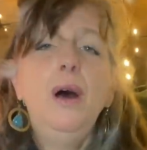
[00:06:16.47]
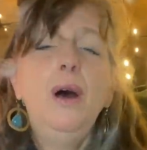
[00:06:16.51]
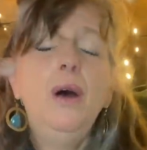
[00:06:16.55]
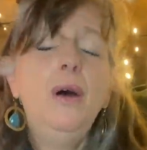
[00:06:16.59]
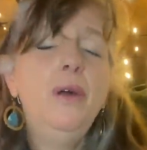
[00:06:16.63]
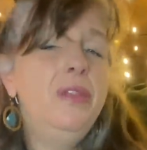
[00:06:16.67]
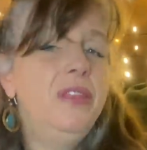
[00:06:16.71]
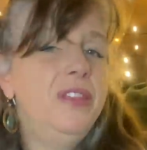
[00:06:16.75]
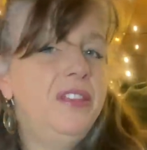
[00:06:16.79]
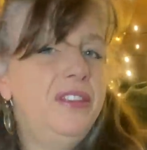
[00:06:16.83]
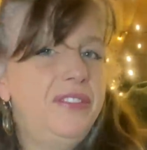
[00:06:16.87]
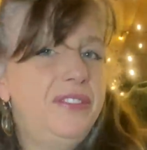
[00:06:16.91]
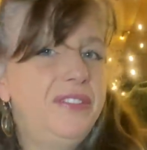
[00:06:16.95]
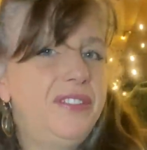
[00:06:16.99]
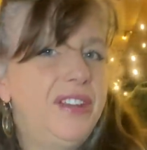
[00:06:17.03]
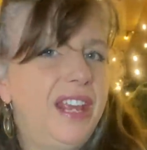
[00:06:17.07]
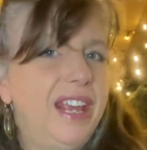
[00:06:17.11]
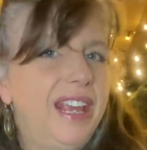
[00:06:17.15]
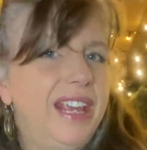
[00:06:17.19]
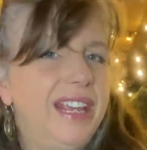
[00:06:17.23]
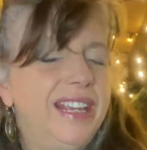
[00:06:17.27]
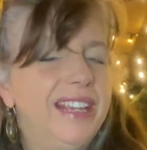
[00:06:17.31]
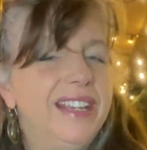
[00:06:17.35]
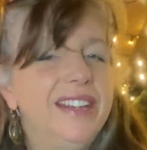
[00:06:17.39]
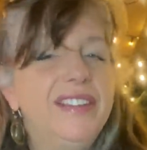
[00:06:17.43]
On this
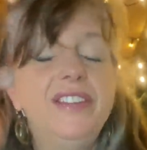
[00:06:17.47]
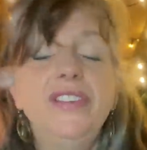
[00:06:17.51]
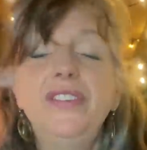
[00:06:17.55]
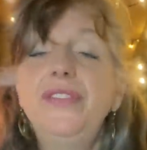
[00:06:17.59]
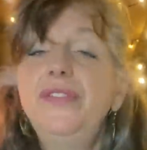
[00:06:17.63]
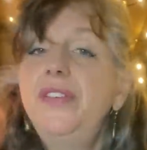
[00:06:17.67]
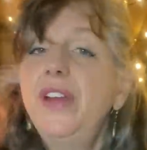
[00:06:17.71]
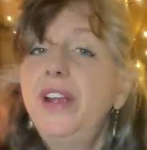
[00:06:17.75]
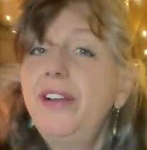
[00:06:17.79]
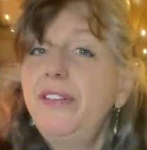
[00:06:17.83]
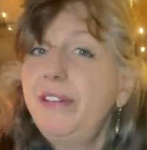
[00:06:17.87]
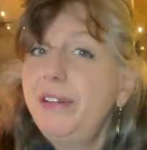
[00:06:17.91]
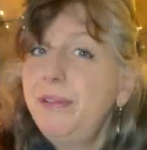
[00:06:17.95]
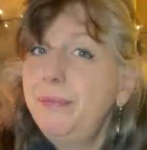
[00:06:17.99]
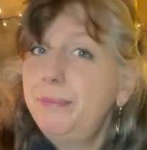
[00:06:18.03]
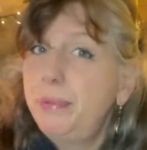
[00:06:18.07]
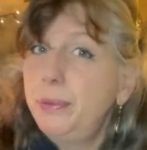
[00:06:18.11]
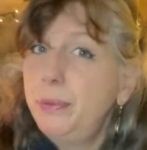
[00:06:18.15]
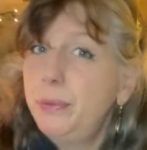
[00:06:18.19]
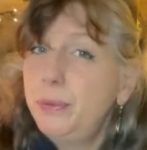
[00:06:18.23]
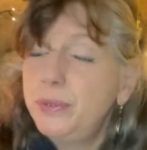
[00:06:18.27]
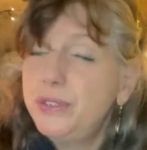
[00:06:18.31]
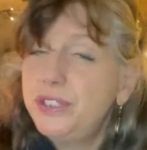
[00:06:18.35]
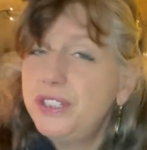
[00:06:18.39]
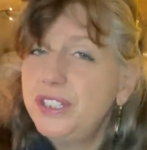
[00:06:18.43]
day, it is very
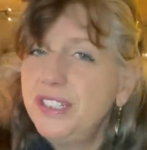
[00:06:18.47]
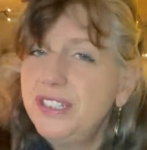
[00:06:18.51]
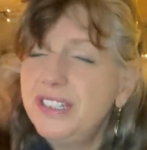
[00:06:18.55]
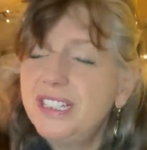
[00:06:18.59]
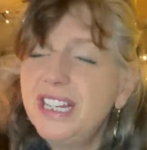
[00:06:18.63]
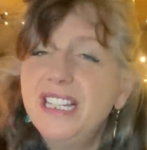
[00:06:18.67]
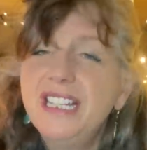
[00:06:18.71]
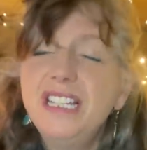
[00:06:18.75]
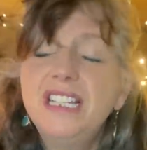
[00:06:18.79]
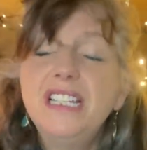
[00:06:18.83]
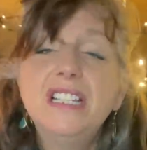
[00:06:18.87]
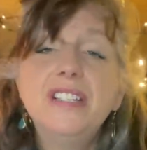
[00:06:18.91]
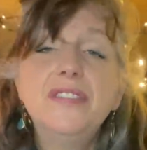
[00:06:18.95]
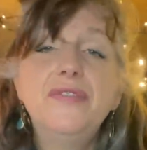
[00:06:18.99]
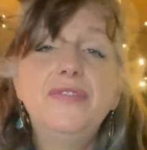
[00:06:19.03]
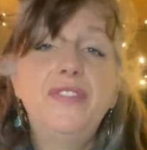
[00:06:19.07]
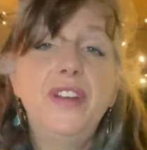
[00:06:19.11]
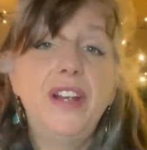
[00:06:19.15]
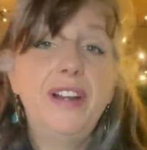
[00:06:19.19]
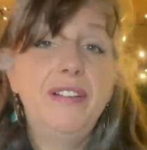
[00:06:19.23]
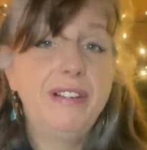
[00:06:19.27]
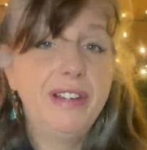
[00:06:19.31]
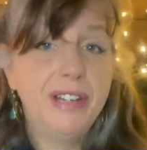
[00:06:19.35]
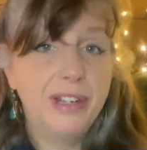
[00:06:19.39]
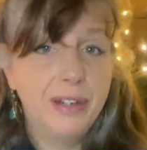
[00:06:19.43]
important, and it is a
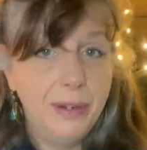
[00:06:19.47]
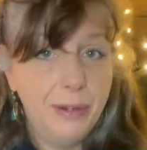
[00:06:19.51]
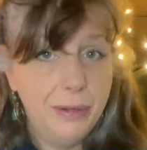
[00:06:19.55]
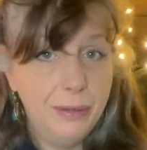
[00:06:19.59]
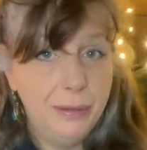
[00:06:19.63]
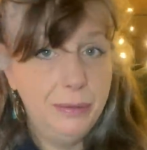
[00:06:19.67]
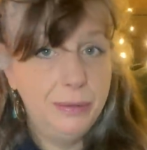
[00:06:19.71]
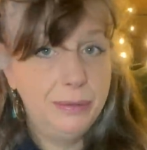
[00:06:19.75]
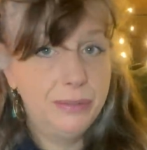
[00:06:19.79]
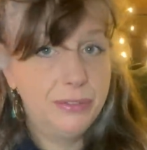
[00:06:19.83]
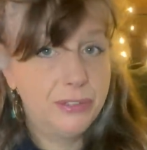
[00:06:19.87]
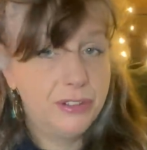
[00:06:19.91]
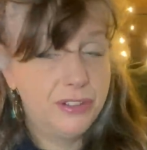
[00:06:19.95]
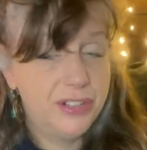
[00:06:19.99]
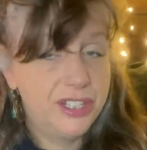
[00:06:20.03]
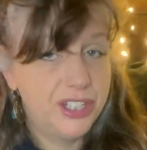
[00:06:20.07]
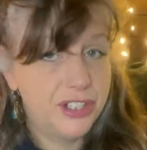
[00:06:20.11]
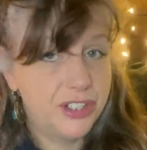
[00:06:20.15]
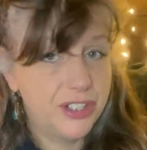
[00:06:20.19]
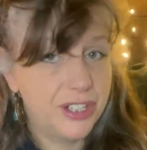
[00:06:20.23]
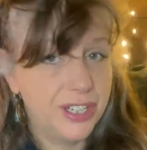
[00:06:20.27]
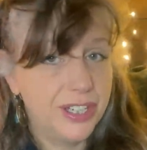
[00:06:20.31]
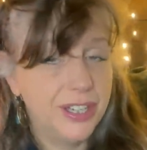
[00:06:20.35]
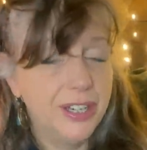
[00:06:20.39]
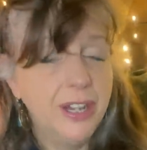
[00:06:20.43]
very old
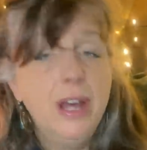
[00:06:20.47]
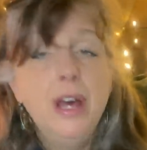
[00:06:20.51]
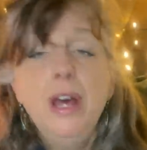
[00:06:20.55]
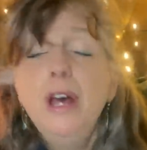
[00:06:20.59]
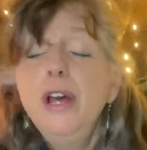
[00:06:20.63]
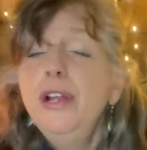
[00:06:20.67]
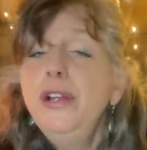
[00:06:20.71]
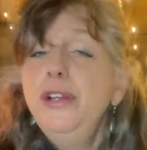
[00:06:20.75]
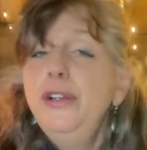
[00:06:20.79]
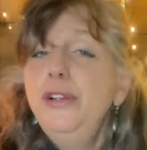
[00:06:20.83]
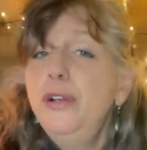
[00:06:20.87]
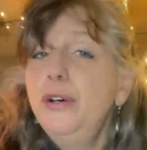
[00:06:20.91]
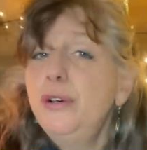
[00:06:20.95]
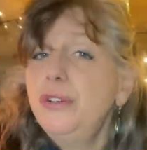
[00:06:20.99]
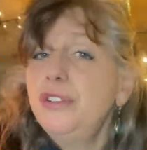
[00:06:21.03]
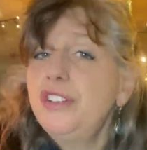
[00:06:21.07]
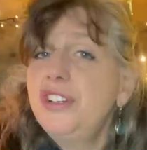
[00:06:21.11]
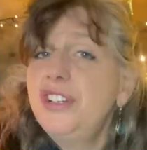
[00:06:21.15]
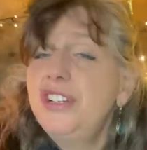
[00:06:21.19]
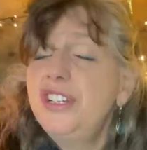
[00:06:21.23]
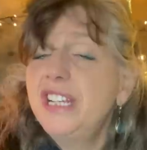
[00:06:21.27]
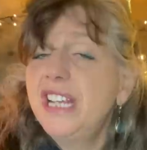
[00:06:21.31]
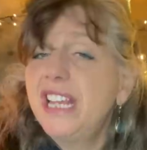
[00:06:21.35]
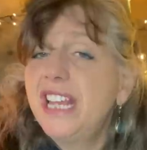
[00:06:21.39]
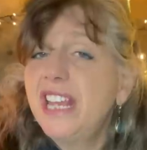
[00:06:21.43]
tradition, not
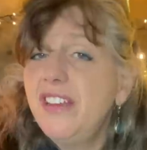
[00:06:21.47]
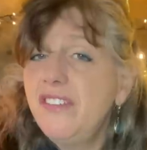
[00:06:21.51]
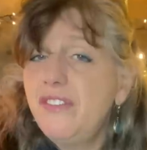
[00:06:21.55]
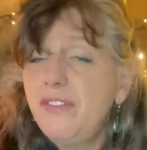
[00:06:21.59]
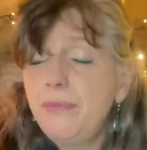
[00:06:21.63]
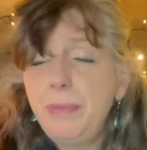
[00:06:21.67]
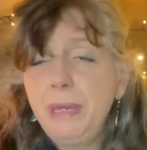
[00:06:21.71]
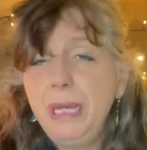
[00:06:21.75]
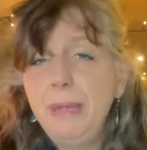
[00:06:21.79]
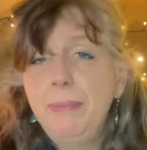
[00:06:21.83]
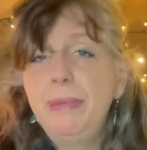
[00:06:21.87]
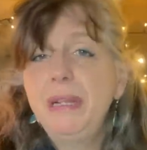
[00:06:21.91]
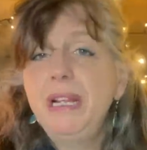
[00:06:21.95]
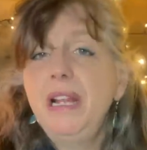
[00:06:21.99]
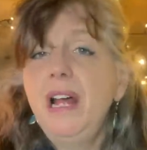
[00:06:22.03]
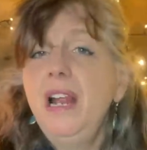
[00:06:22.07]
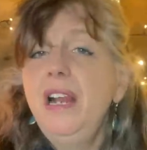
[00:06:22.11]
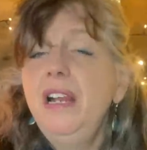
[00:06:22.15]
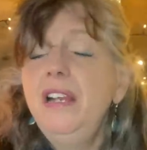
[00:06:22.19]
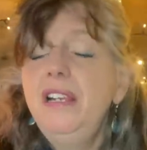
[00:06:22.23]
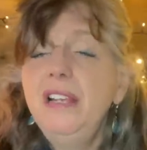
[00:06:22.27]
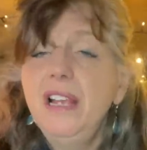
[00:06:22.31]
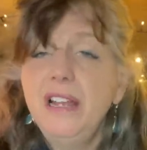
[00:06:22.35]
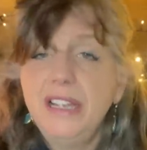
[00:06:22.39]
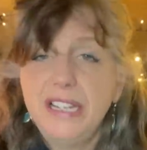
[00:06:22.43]
to give people a
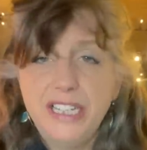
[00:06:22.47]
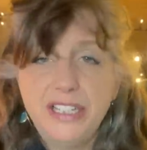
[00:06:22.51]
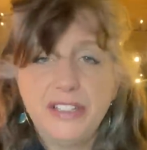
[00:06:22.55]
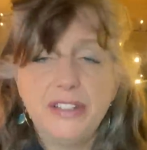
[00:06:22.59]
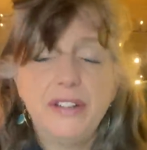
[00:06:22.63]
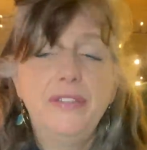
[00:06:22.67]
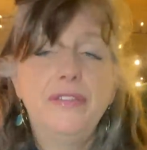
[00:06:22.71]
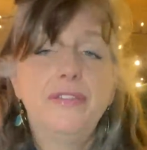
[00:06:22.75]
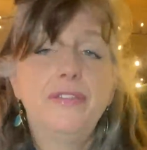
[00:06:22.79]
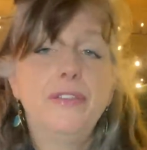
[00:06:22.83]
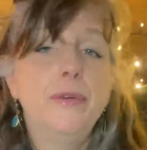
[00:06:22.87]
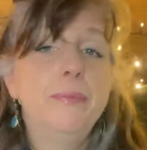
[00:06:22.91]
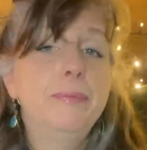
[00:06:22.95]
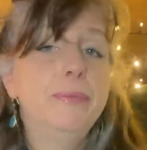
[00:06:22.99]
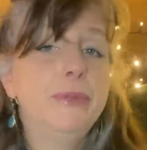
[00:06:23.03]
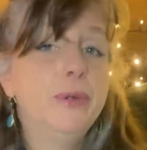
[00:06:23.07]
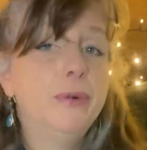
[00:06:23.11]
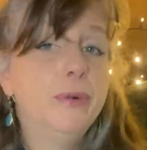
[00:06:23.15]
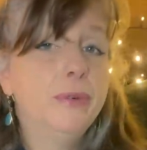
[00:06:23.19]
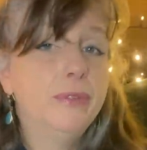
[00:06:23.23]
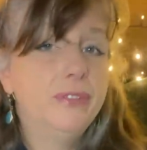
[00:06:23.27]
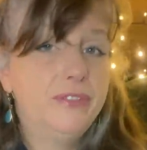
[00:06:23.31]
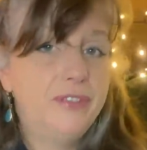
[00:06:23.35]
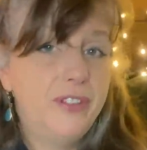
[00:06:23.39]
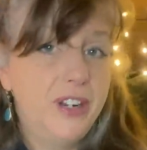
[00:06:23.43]
light from
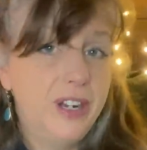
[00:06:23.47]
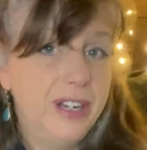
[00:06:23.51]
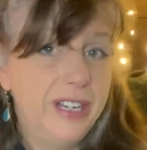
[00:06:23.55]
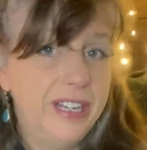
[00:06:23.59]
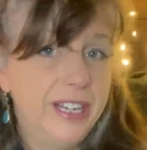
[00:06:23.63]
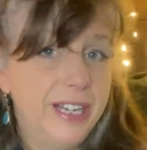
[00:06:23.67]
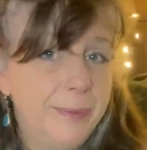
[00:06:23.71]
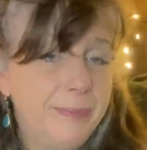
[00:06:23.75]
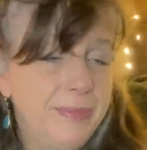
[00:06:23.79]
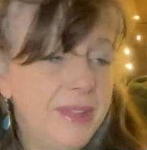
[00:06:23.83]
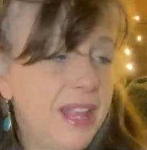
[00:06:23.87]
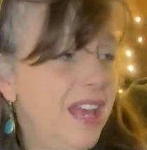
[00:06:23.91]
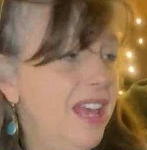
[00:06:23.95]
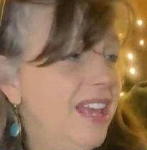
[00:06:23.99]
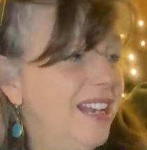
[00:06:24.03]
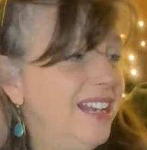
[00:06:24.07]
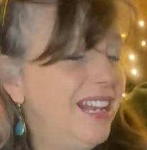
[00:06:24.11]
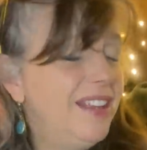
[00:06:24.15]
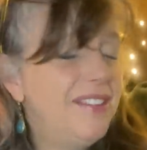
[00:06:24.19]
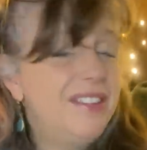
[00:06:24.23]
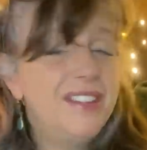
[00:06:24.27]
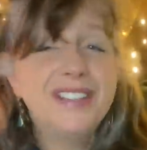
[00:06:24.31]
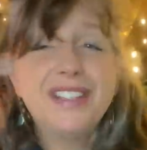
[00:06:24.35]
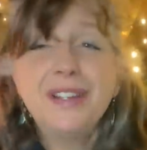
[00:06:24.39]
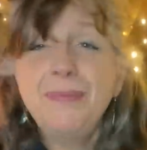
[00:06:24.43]
your fire.
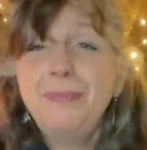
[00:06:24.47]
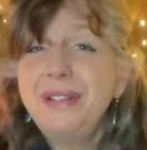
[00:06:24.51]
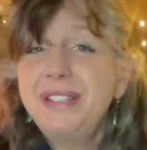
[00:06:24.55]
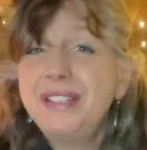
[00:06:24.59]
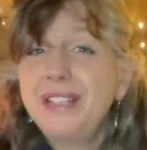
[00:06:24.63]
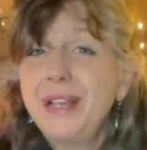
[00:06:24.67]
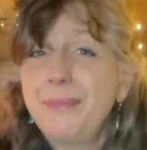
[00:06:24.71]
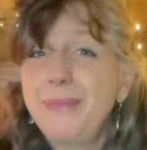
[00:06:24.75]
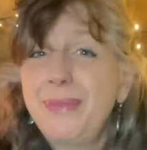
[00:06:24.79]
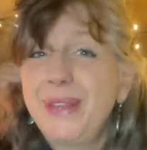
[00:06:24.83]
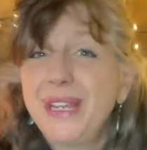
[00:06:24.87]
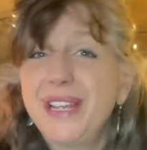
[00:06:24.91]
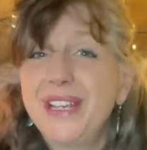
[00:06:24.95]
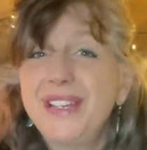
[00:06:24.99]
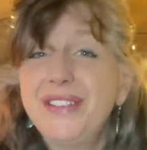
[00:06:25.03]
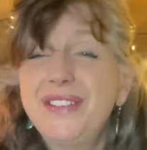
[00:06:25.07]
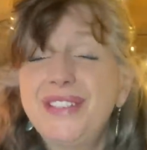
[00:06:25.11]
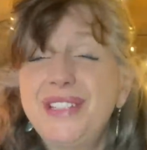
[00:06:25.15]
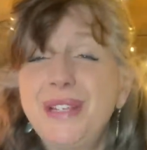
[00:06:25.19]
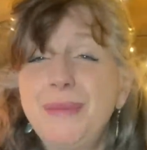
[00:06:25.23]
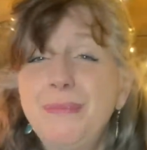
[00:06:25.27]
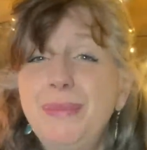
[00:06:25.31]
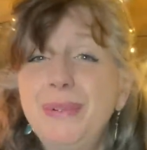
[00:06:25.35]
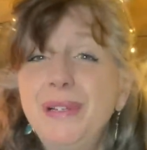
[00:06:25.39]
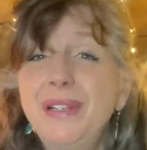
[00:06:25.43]
Now, this could be something as
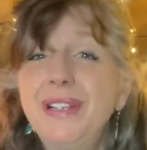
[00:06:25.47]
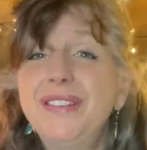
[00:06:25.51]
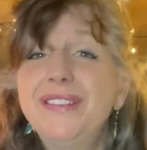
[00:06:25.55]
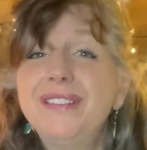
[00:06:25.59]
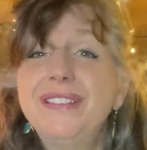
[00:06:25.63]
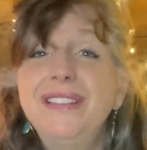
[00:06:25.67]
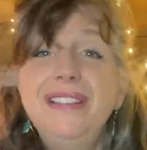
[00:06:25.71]
simple as